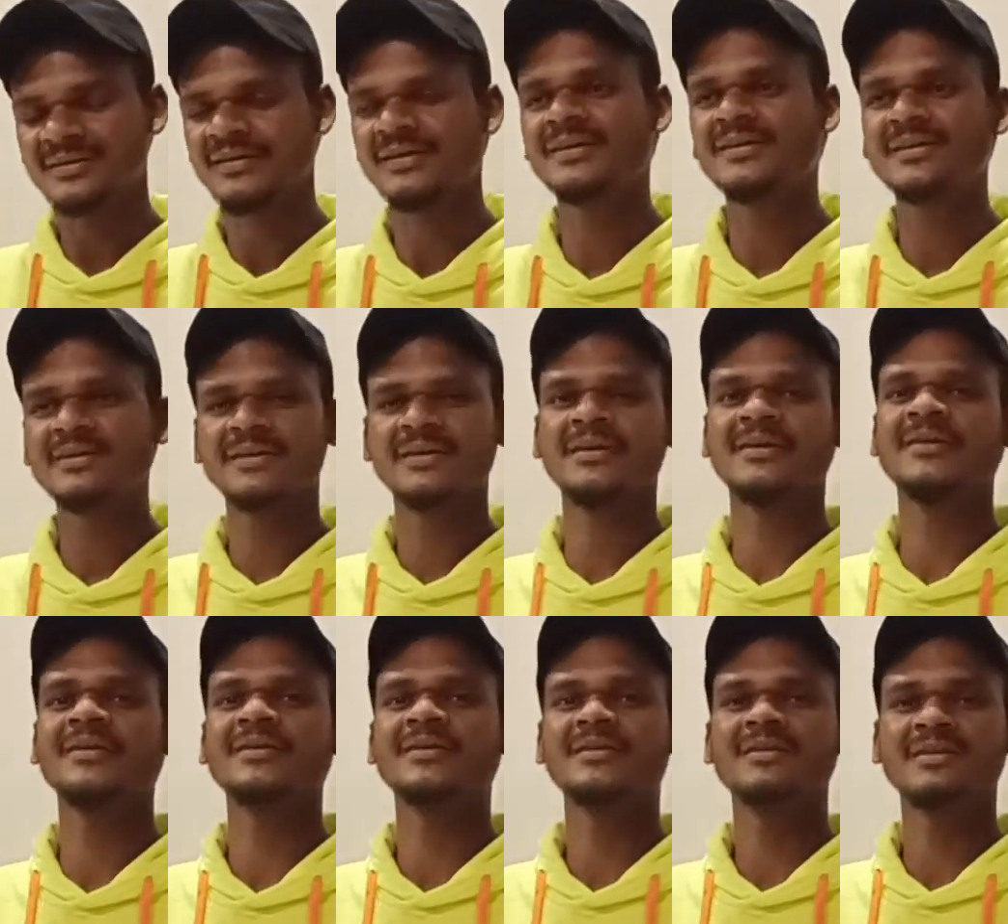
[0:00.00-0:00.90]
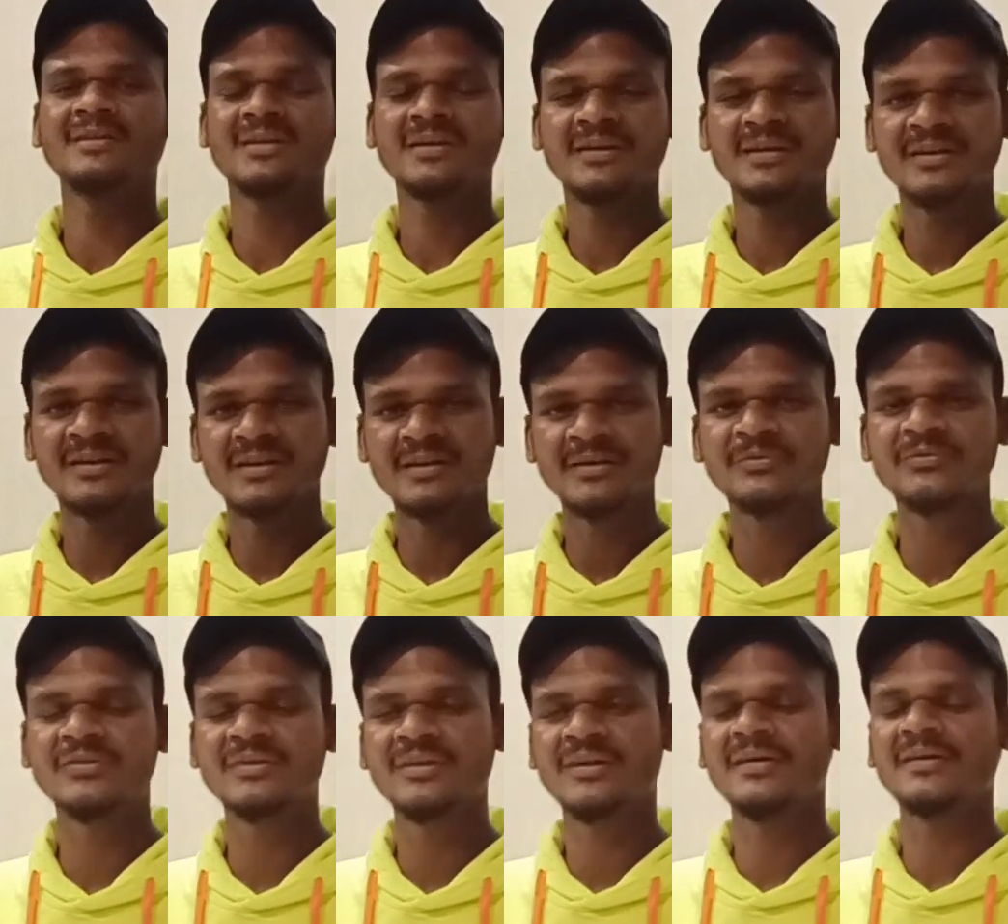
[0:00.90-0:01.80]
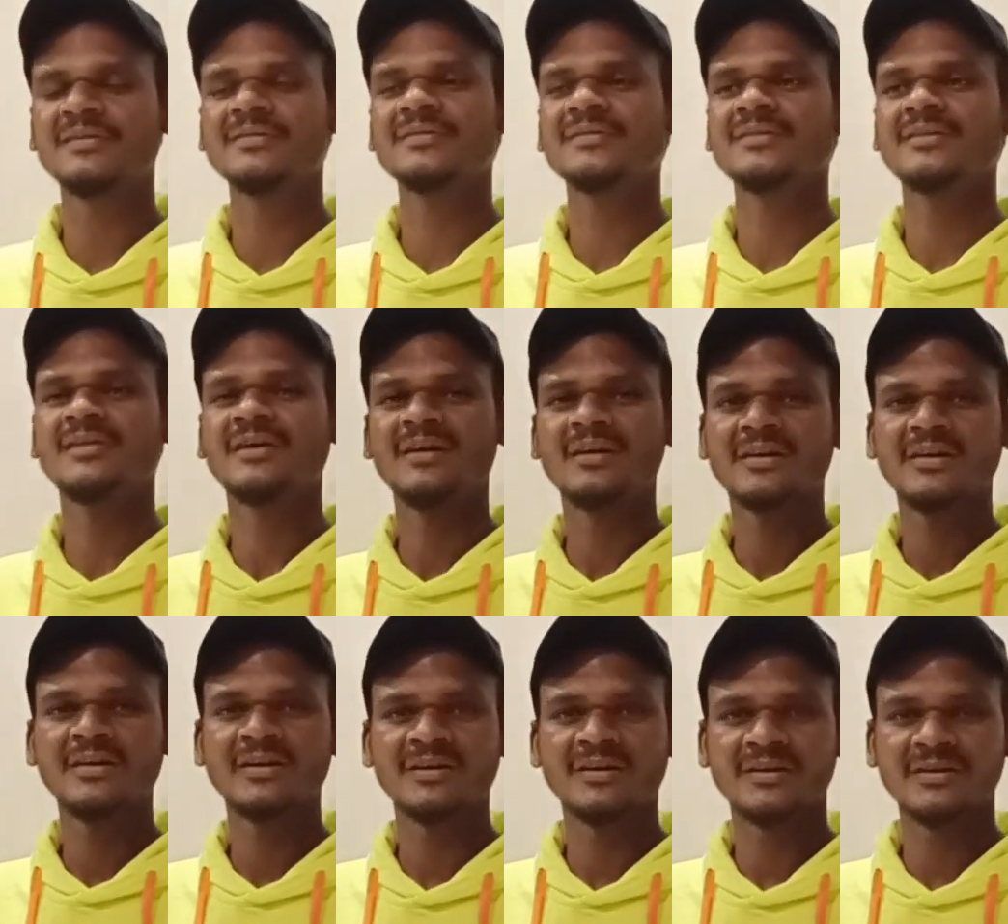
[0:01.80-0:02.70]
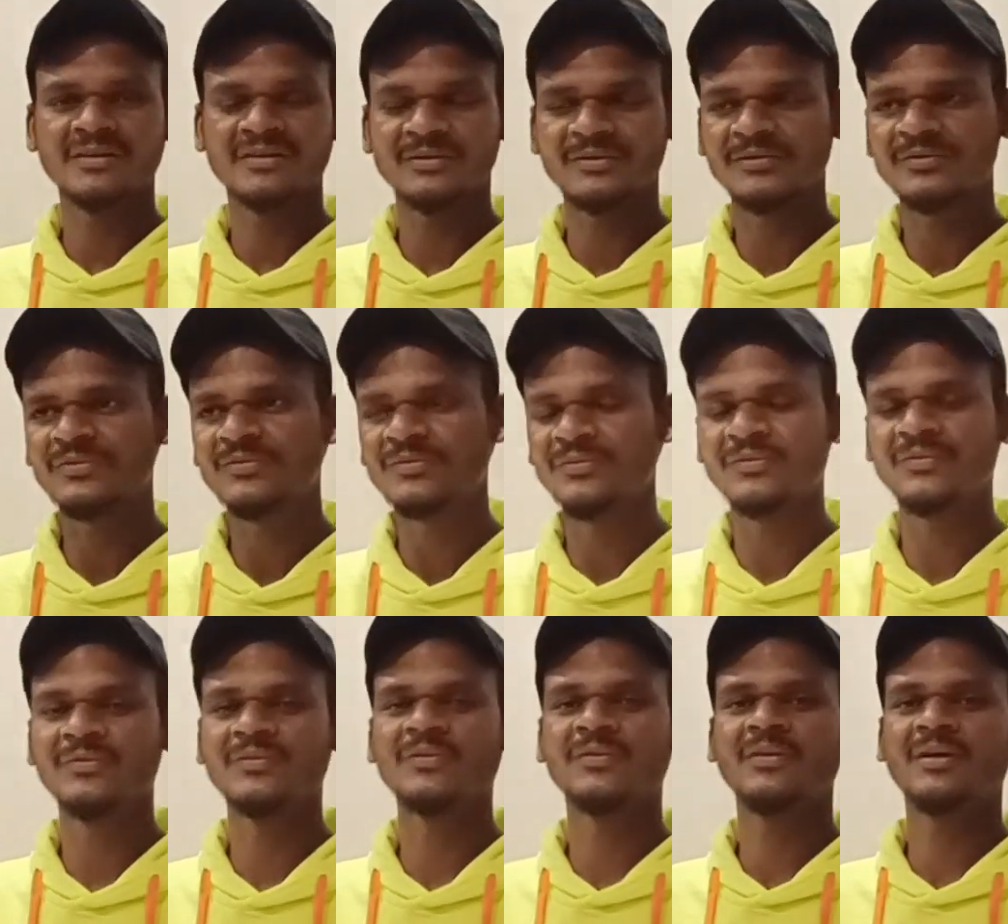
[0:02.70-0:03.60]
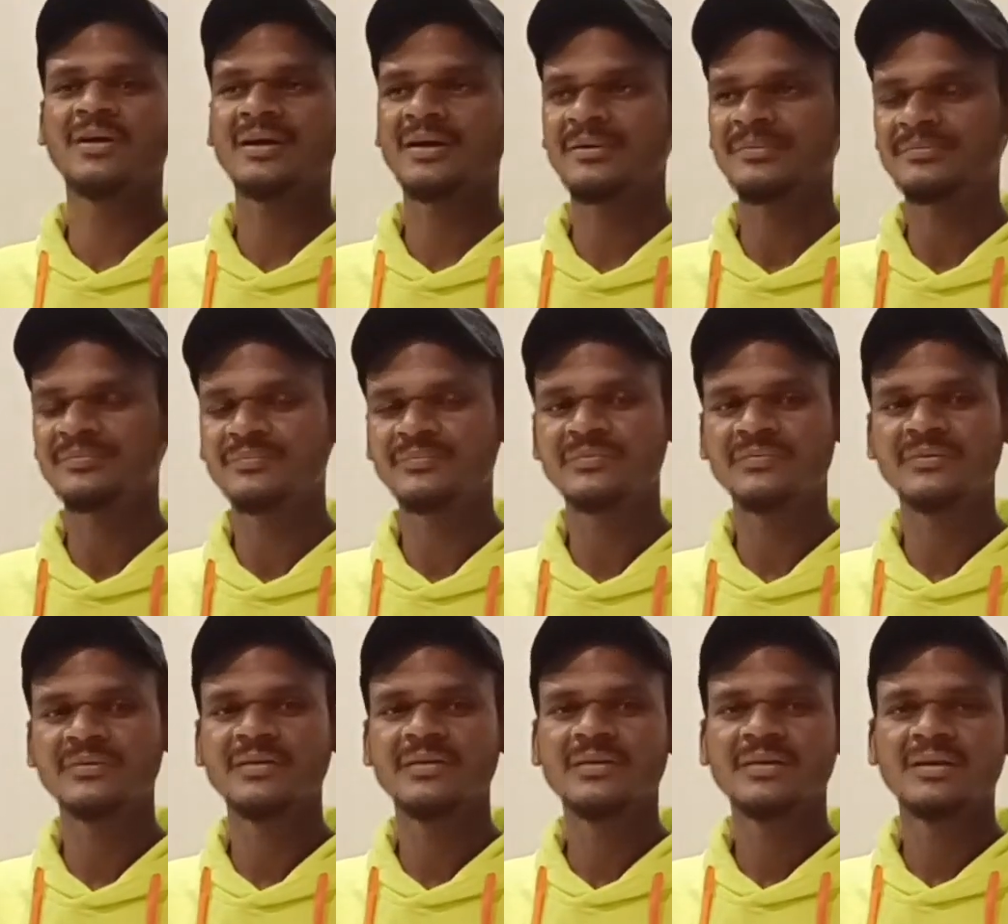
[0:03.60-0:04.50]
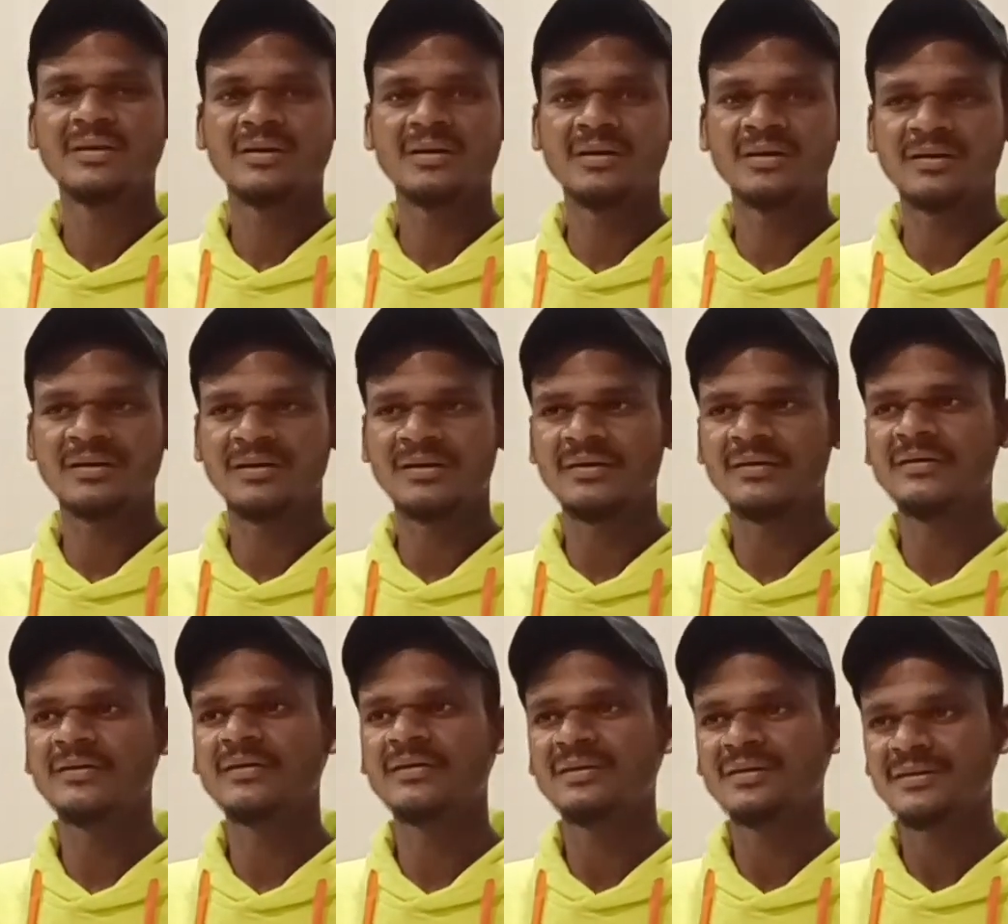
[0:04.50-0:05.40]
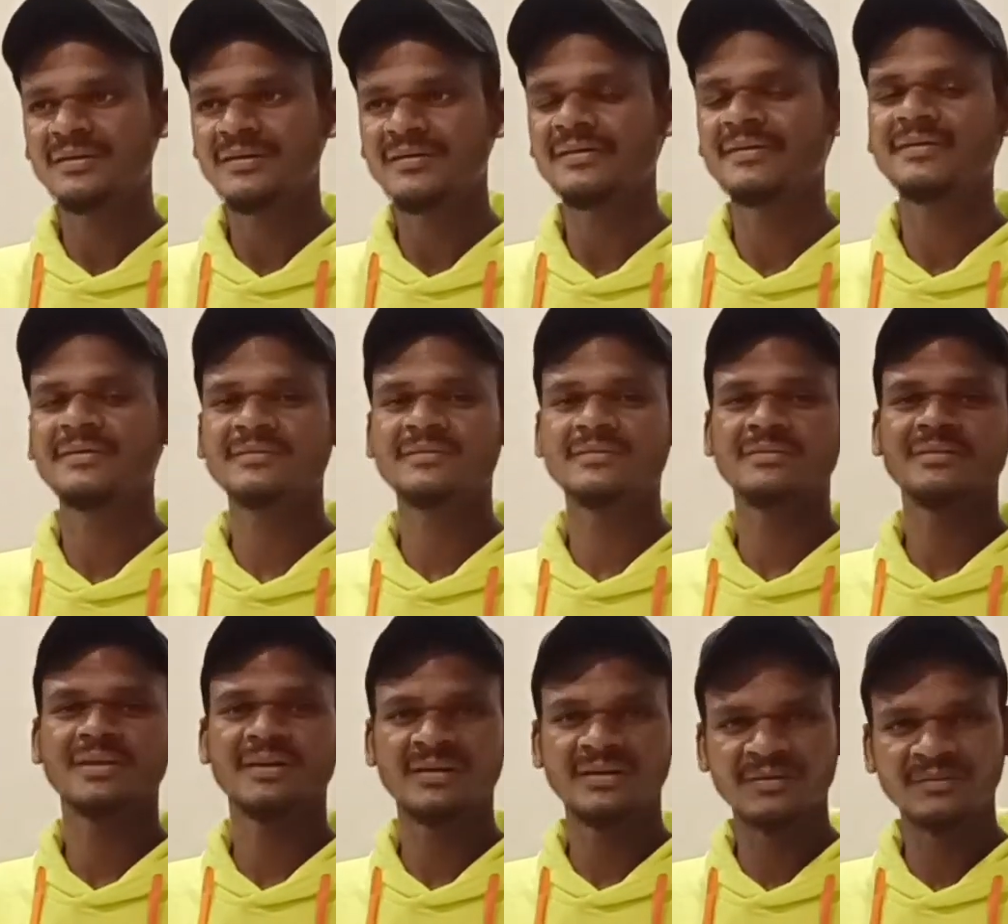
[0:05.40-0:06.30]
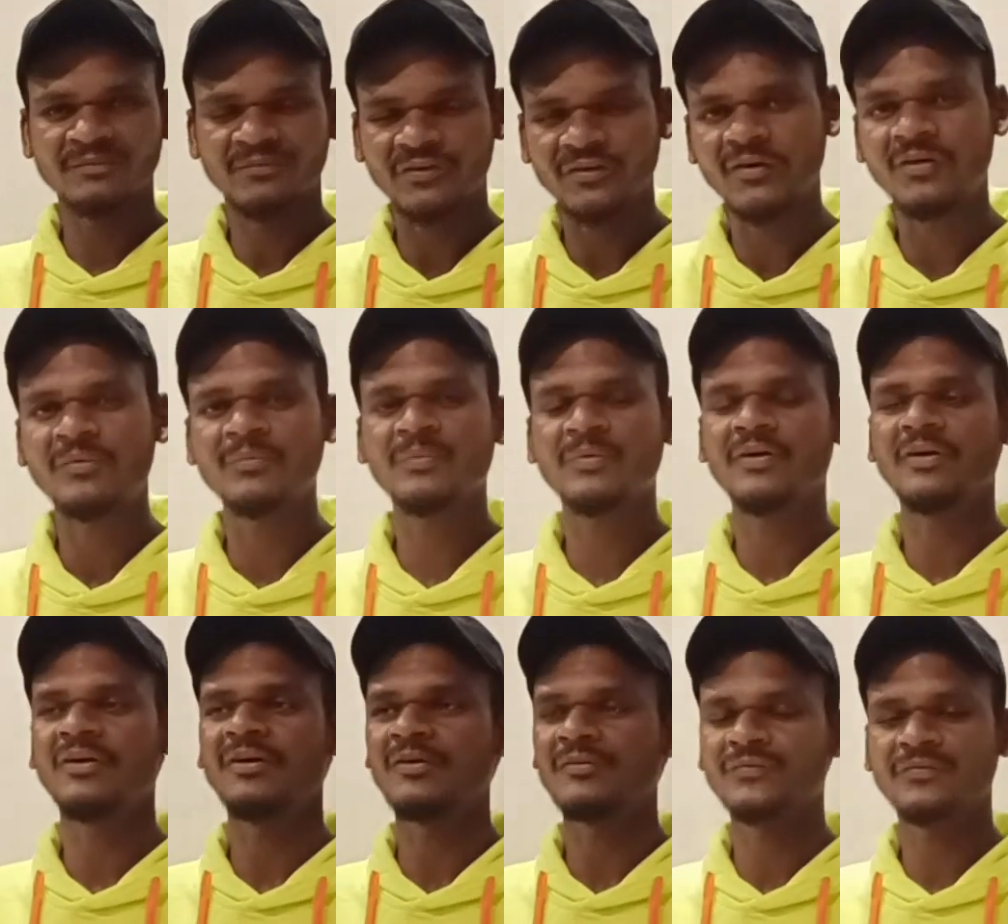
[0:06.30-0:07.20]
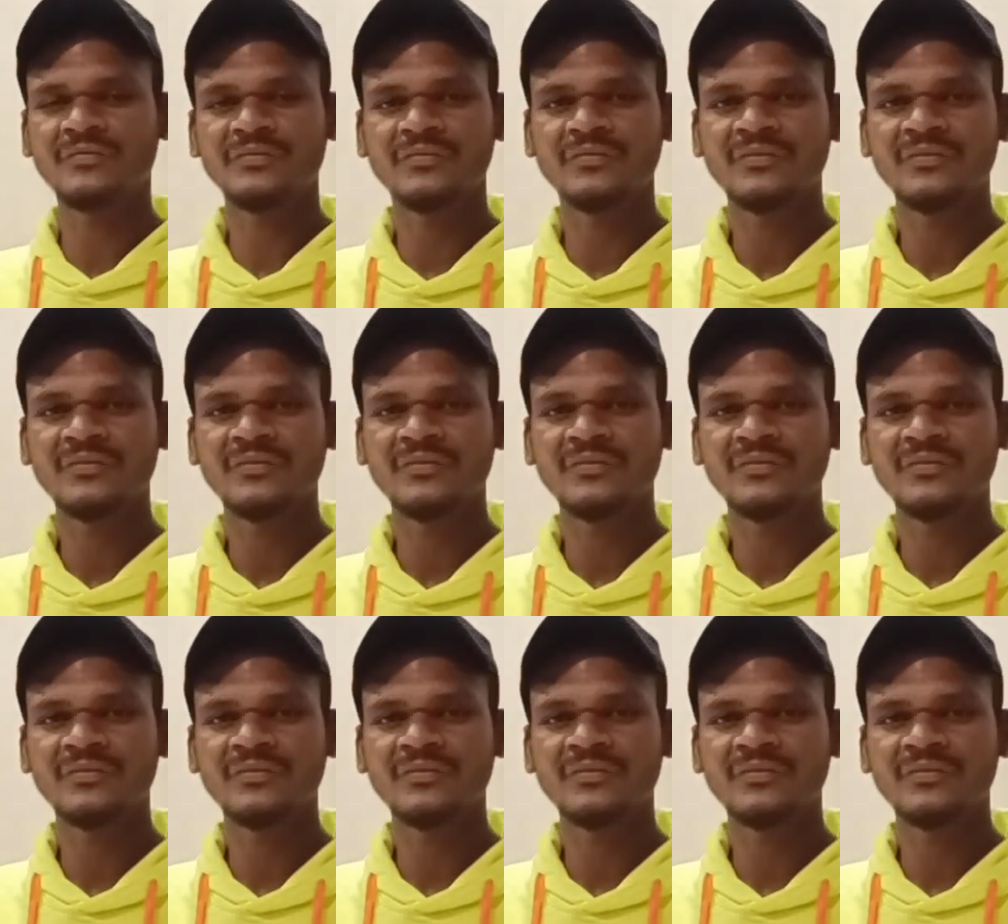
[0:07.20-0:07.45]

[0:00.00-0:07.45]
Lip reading: take a new singles, those who have in form of